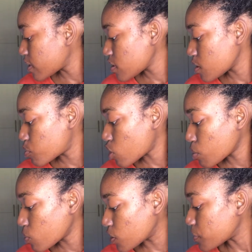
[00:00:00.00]
I think the
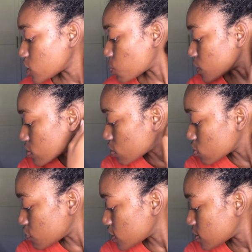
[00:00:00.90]
problem with my twist
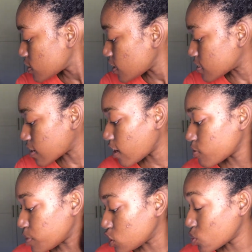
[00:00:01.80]
outs recently is
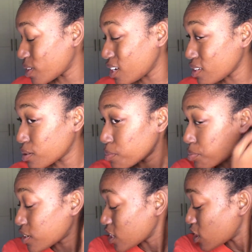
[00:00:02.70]
I've been doing
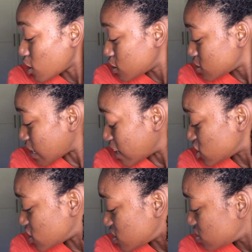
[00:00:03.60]
pretty large
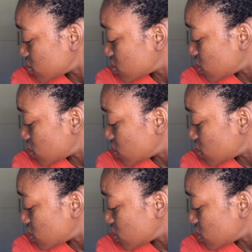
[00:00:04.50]
sections,